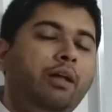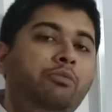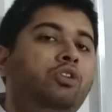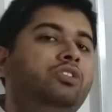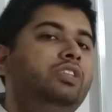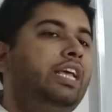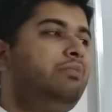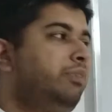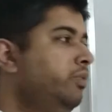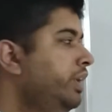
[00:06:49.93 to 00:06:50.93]
i'm not
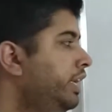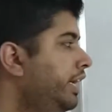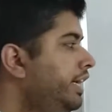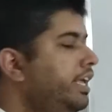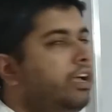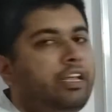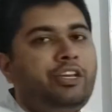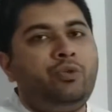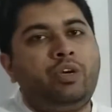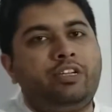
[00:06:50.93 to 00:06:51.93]
saying between india
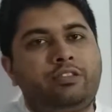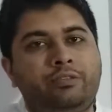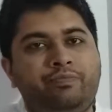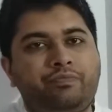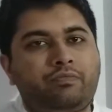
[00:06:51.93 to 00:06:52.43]
and us